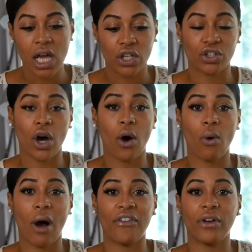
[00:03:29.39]

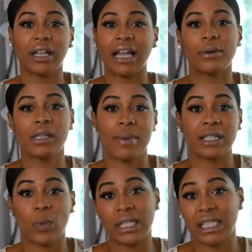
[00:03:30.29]
So I felt like that was the
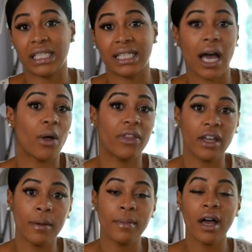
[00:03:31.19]
best way to tell
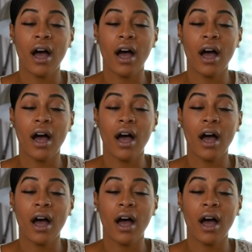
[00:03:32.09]
them.